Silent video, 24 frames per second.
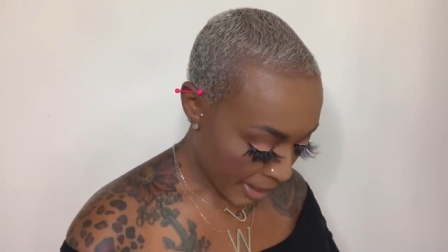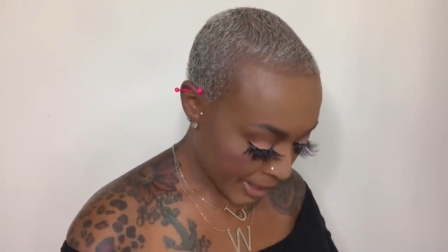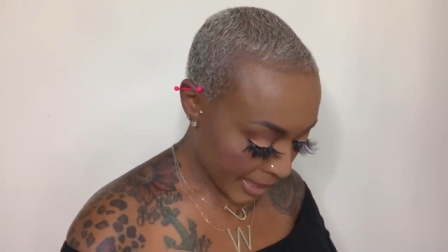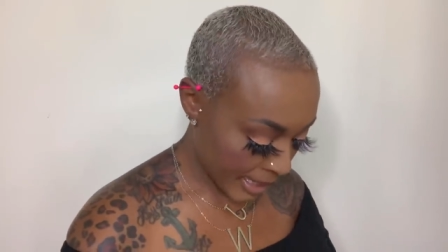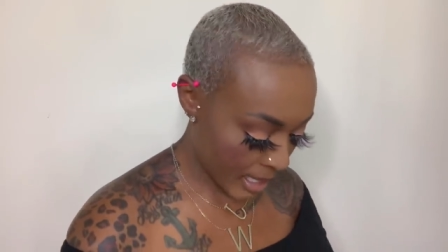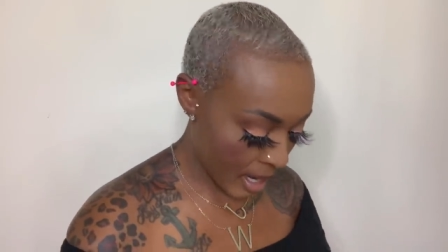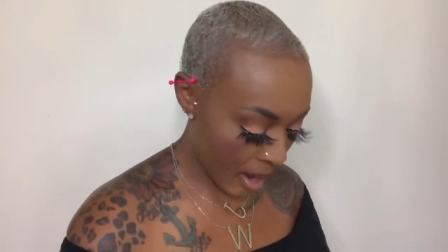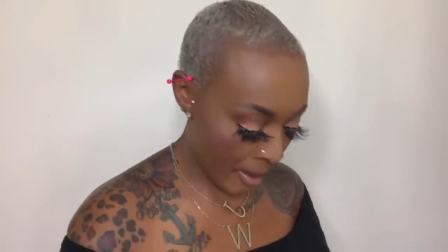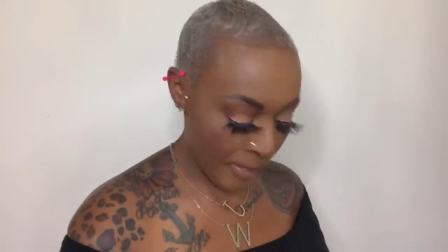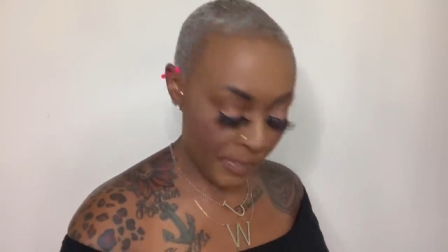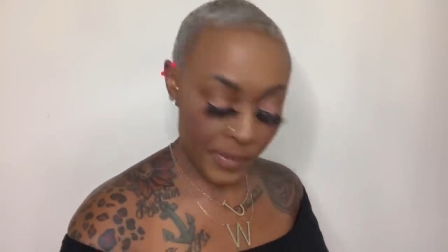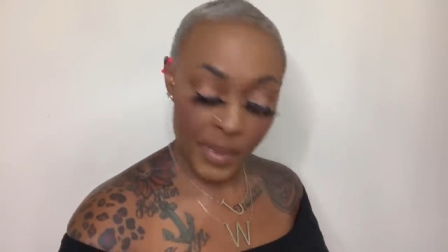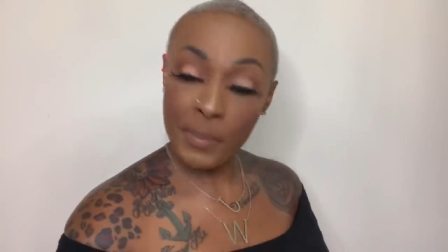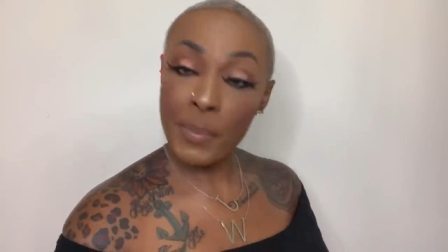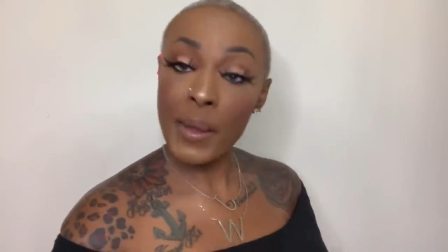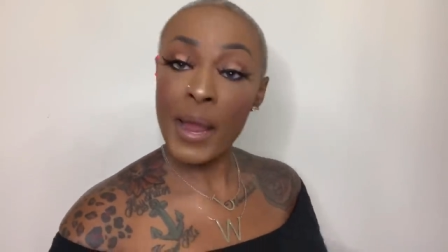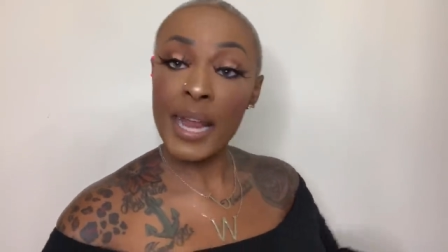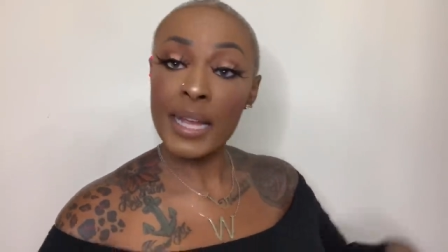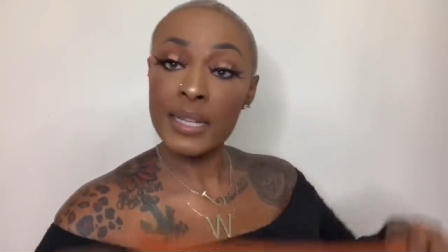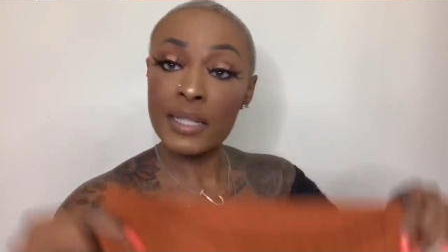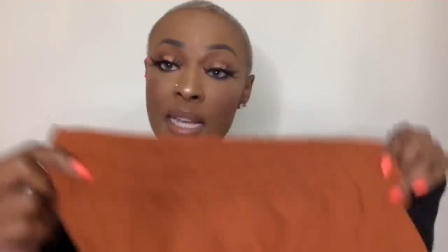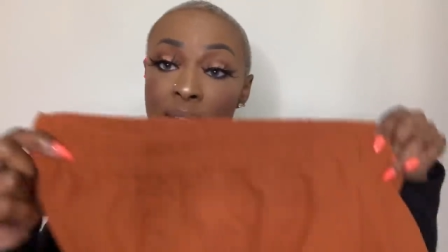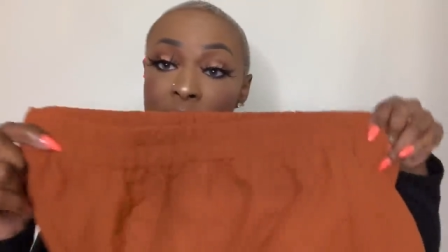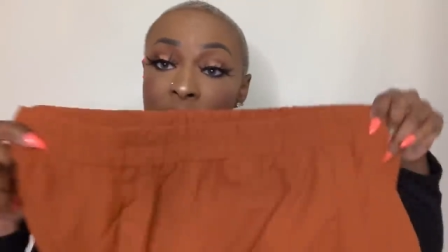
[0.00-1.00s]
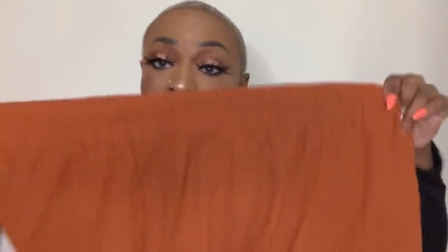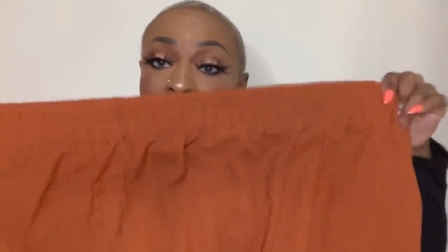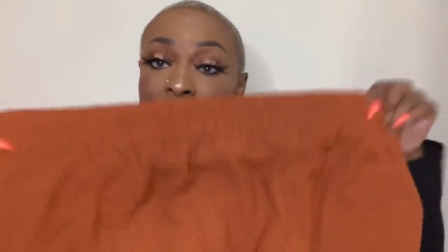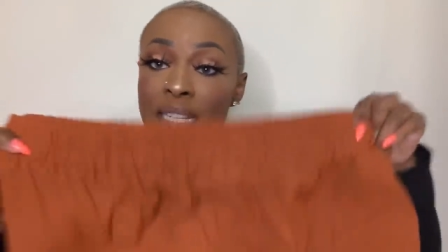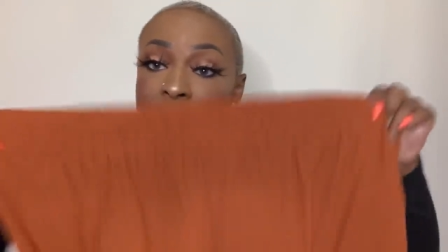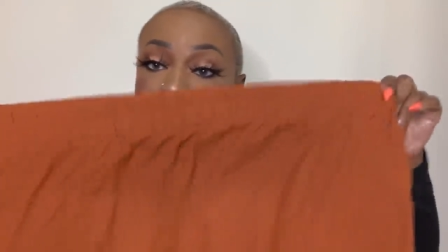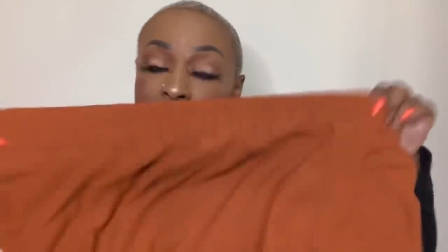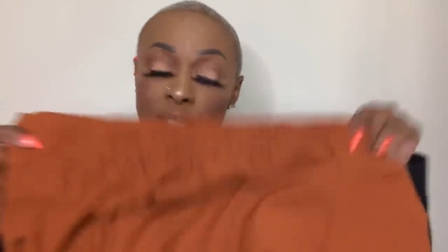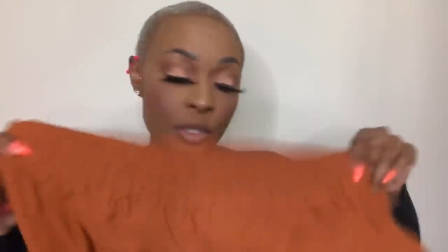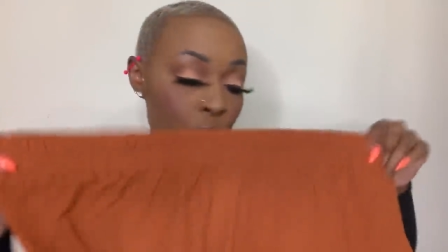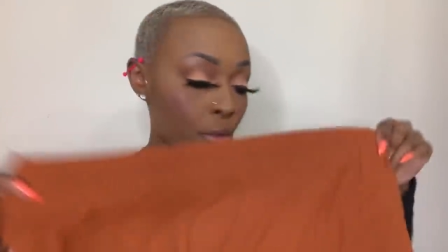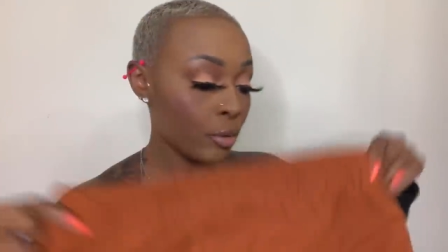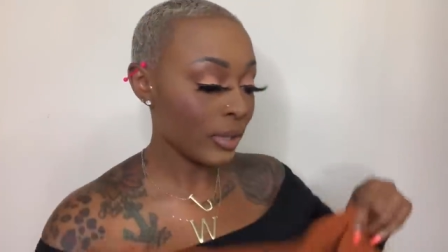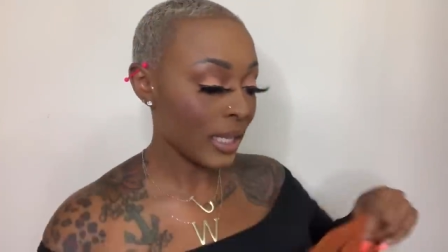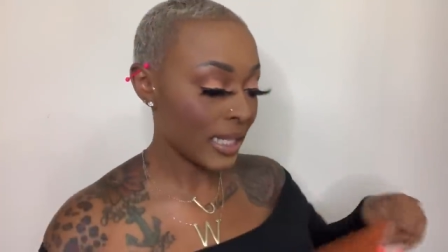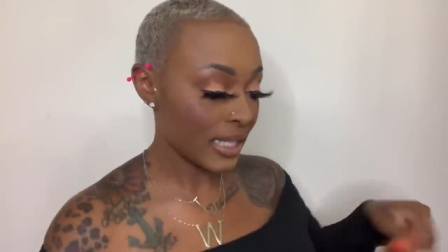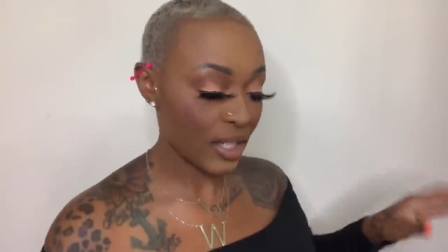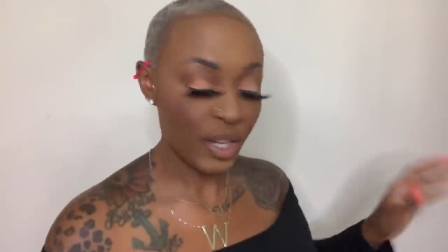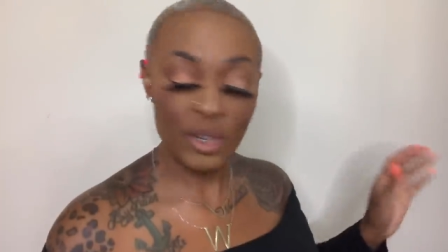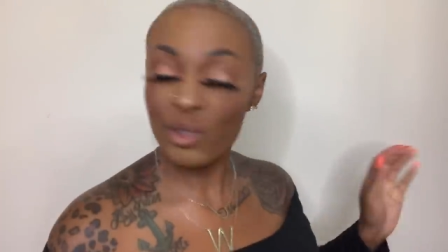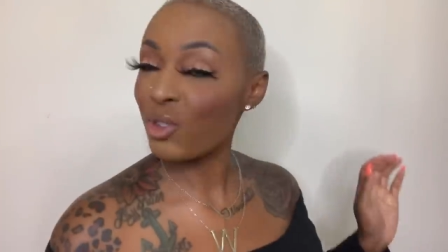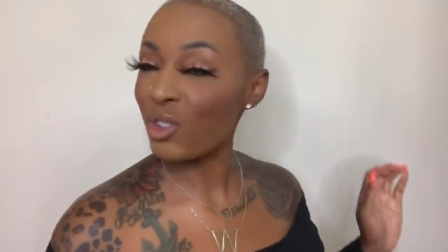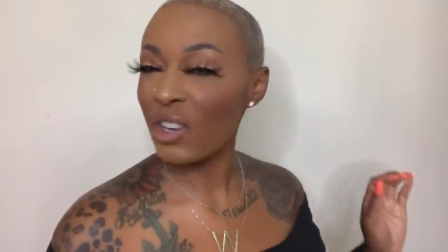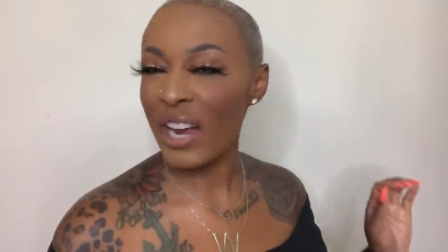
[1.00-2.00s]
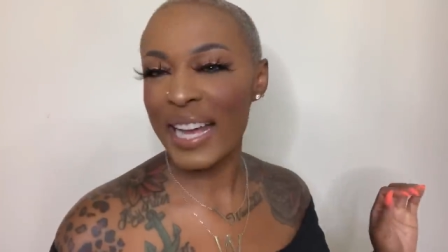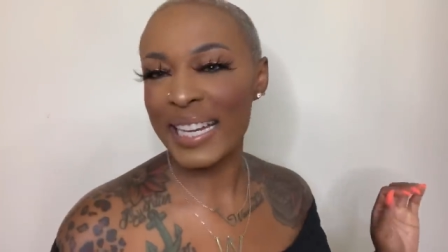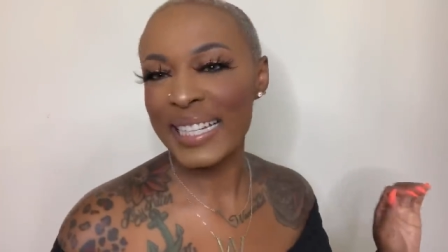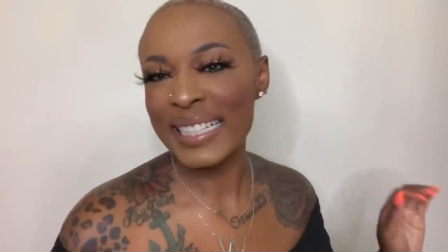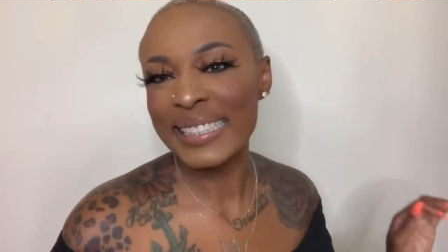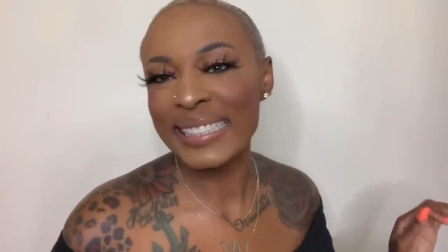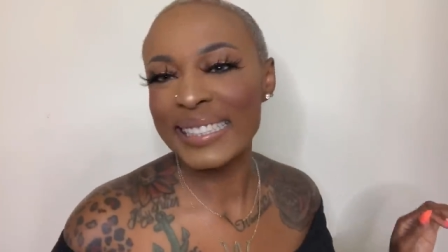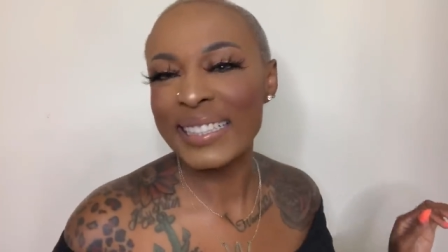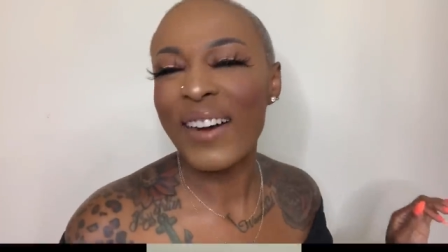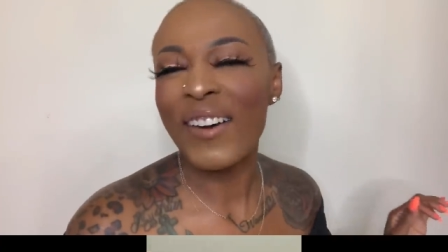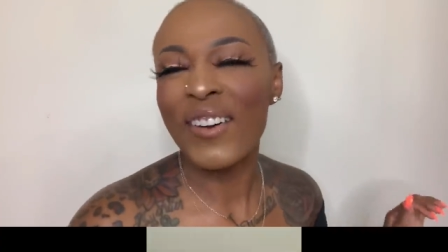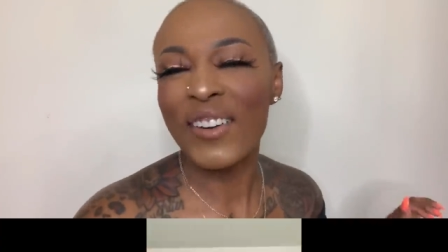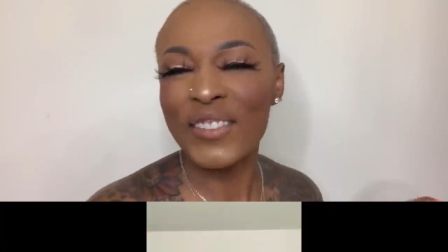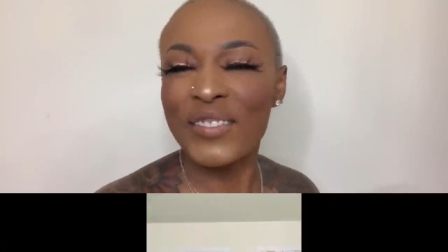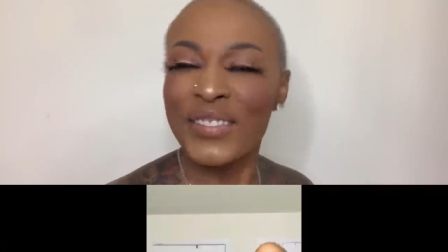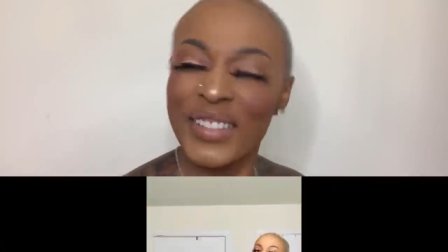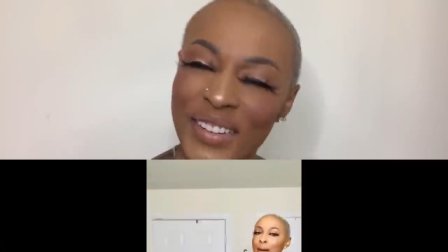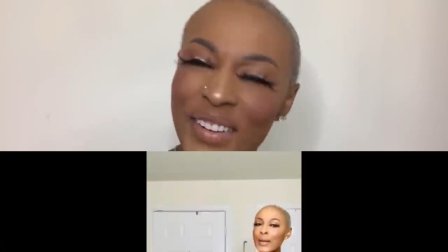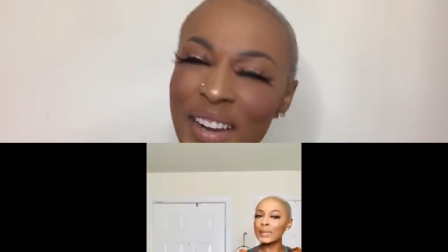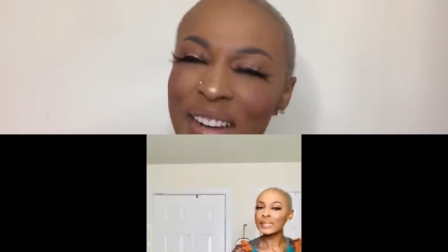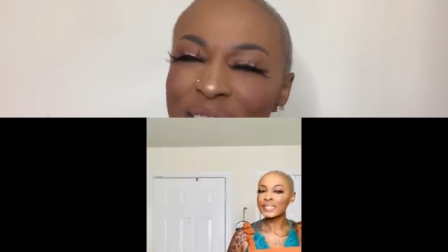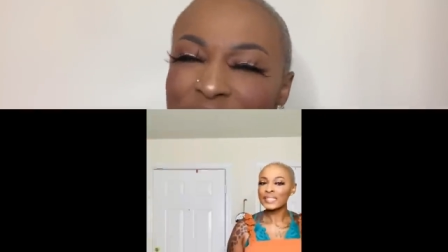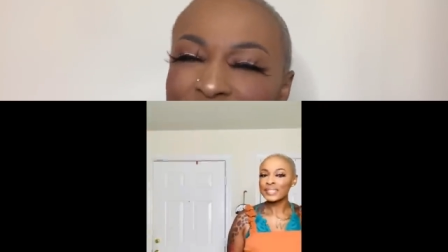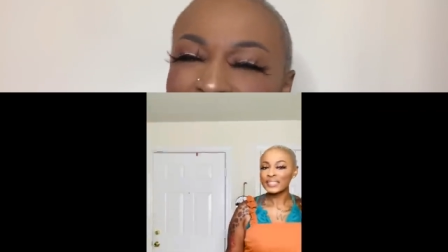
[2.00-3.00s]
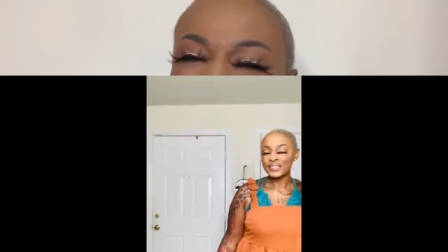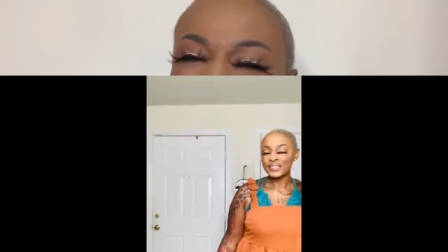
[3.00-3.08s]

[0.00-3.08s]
Uh, the pants have elastic too. Let's go try these on. Be right back.